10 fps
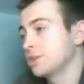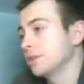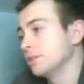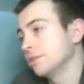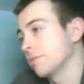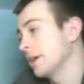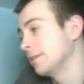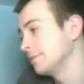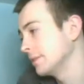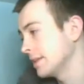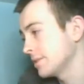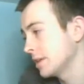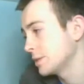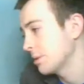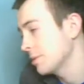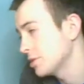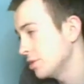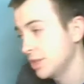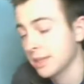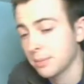you could do from then. It's pretty much
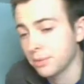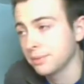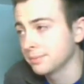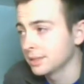GG at that point.